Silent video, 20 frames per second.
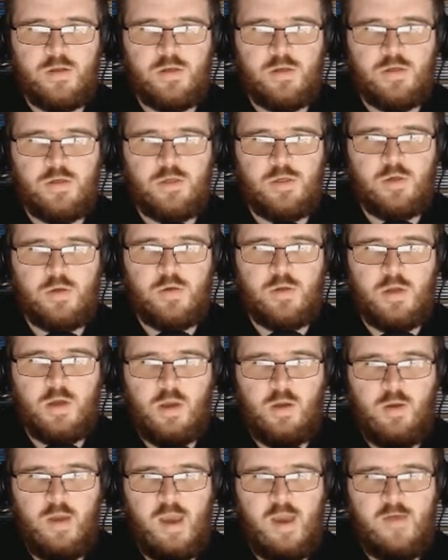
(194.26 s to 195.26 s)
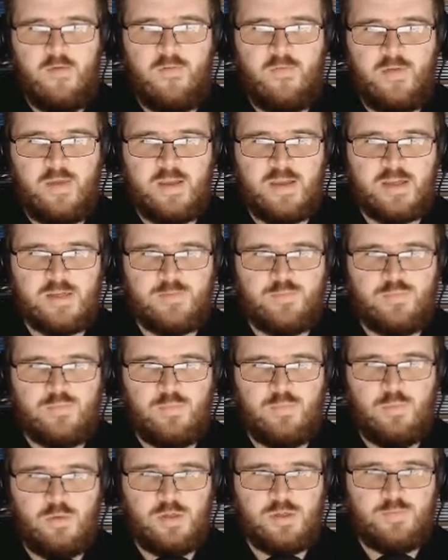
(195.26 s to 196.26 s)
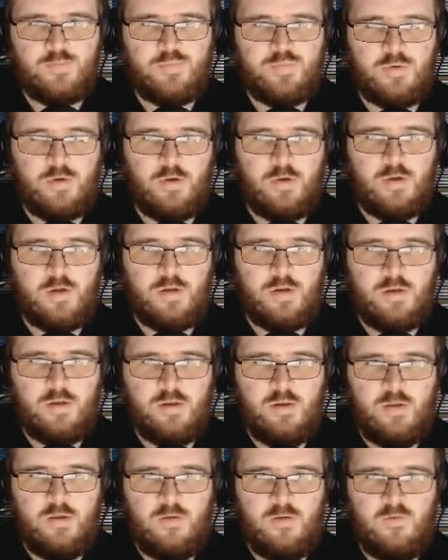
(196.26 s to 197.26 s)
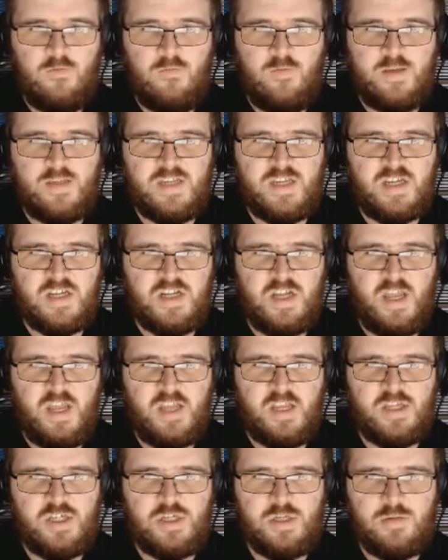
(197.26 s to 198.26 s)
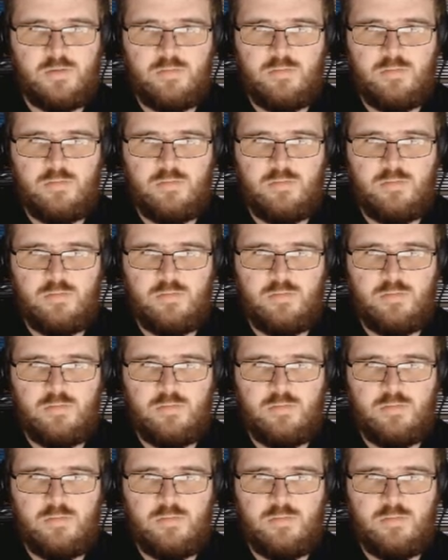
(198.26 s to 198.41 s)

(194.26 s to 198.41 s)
Do you know everything is was broken? There's a glitch.